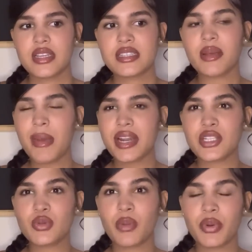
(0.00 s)
somebody is
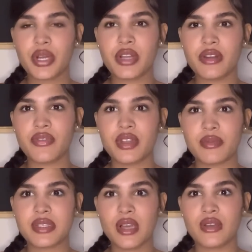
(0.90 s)
doing pretty good for
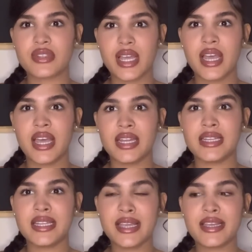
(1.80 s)
themselves and
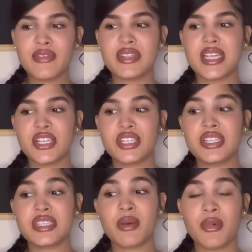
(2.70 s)
they give attention to
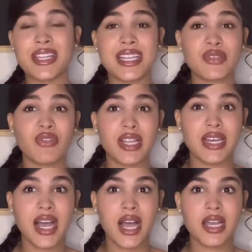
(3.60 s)
someone that's really
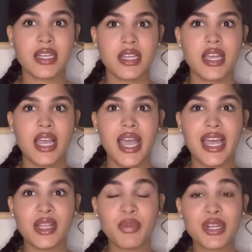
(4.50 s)
not. And
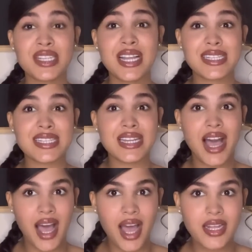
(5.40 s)
the person that's
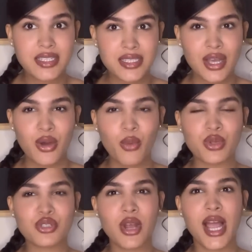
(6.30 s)
not will
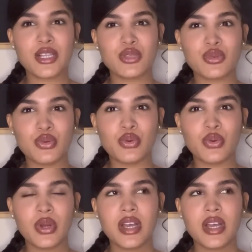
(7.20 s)
try to